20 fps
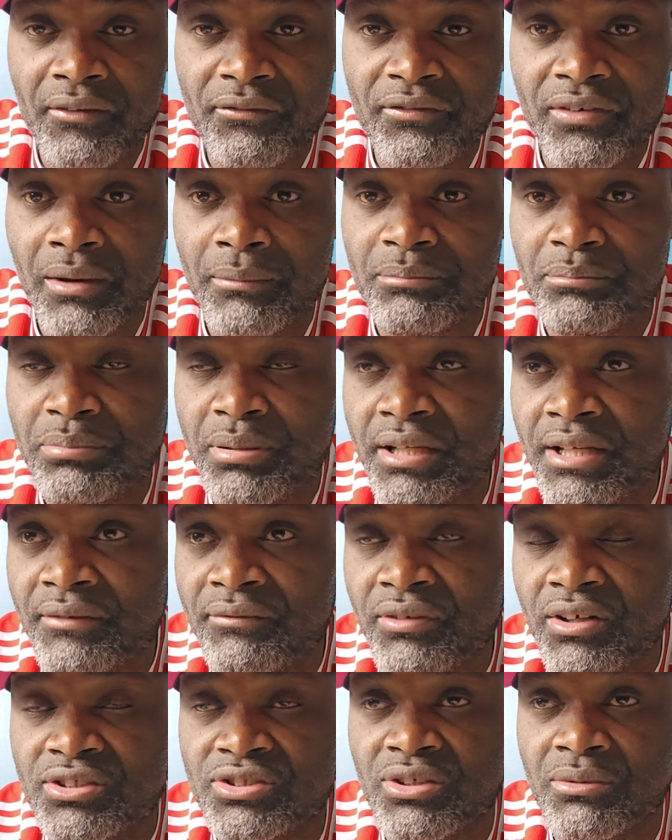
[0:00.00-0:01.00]
from
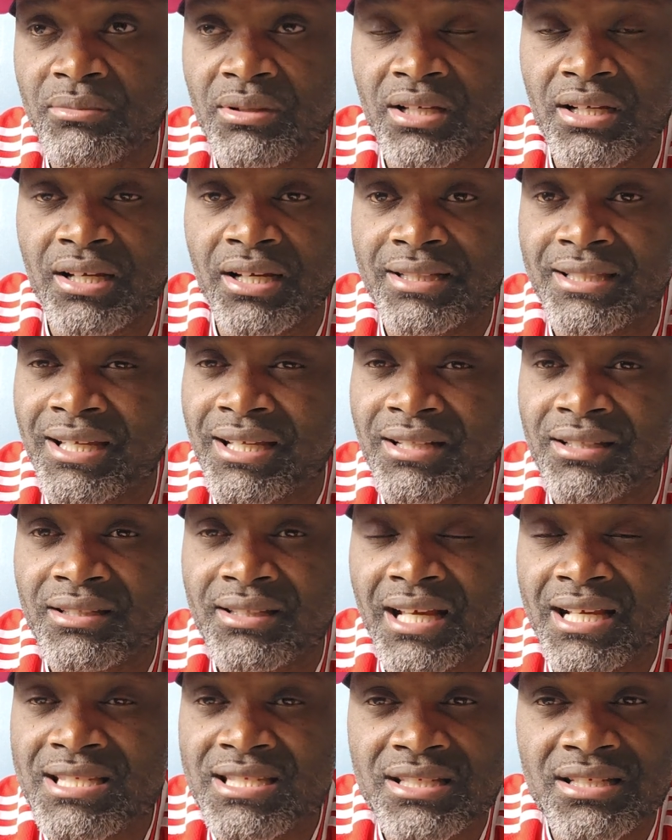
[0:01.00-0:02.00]
playing for Jamaica, then
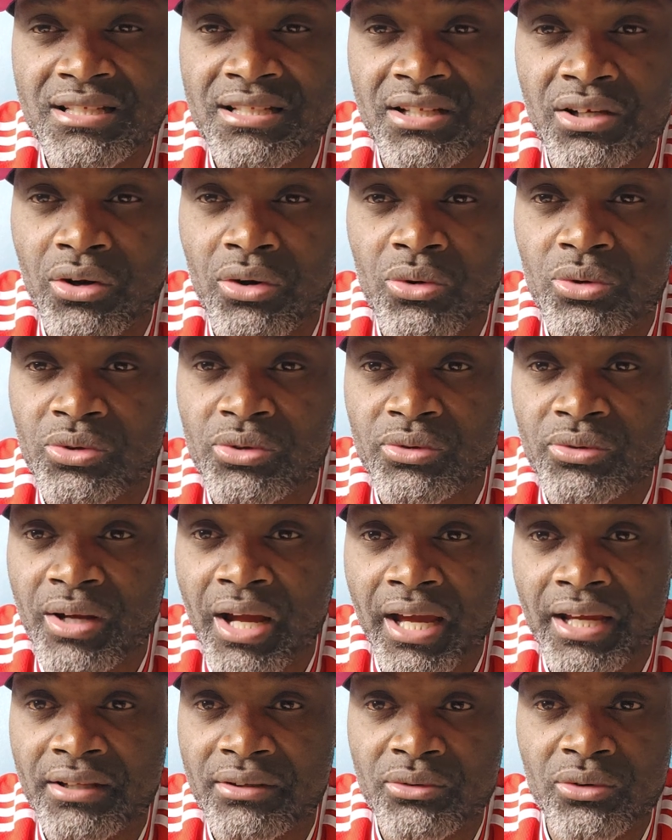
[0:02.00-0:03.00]
that's in your own
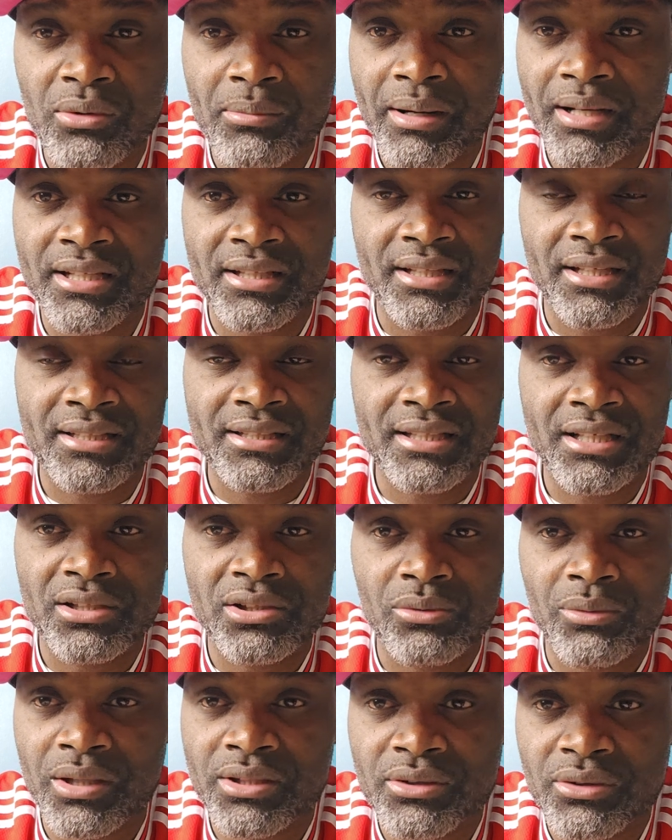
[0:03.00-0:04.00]
right. Nobody can tell
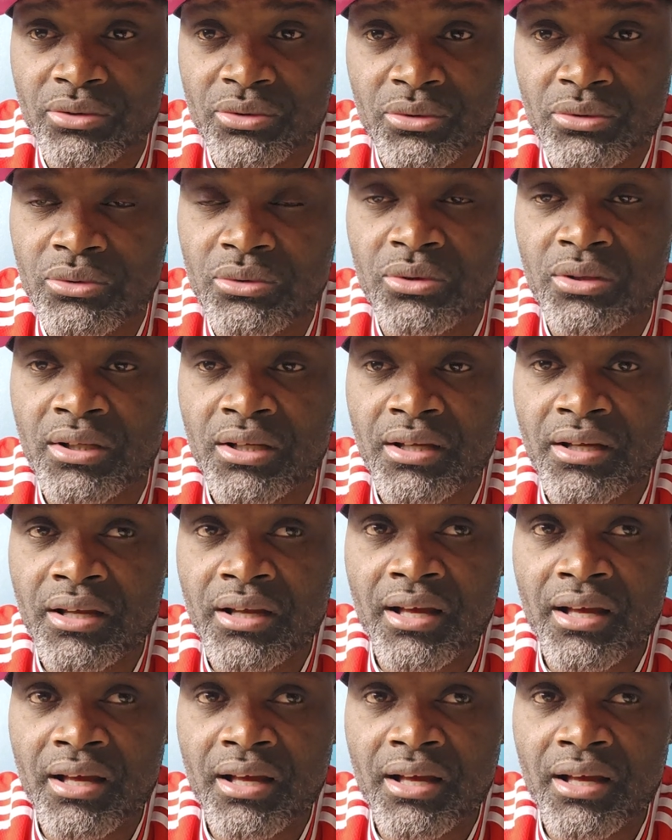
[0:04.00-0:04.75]
you what to do.